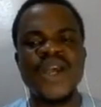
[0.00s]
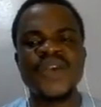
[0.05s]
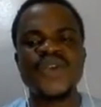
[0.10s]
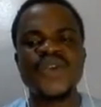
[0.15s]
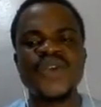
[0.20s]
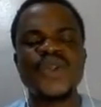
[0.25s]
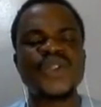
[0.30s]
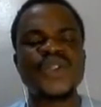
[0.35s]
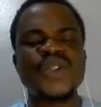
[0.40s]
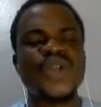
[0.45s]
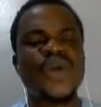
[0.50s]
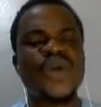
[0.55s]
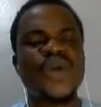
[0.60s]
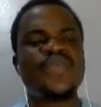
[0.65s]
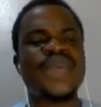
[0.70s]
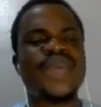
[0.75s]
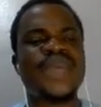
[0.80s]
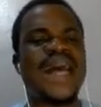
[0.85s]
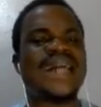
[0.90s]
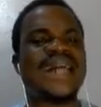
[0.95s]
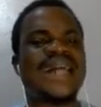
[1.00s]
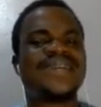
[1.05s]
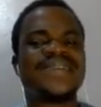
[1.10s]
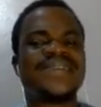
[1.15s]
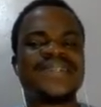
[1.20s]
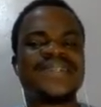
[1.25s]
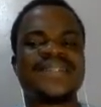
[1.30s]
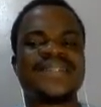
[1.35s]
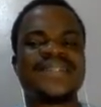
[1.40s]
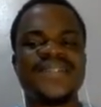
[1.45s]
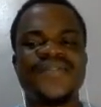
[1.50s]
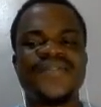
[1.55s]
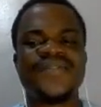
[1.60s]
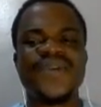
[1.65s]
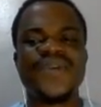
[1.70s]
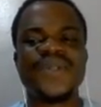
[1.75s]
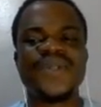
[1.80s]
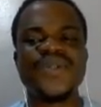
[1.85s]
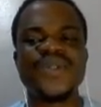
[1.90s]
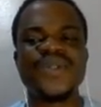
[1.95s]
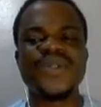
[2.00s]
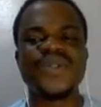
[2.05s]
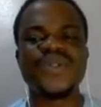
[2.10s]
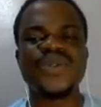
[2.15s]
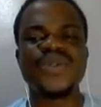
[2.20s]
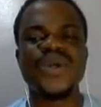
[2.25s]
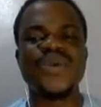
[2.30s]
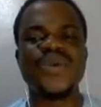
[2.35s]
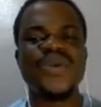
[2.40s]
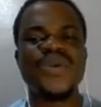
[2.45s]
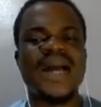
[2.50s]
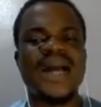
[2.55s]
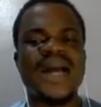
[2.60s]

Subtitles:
So you should not be aggressive. Your tone should not look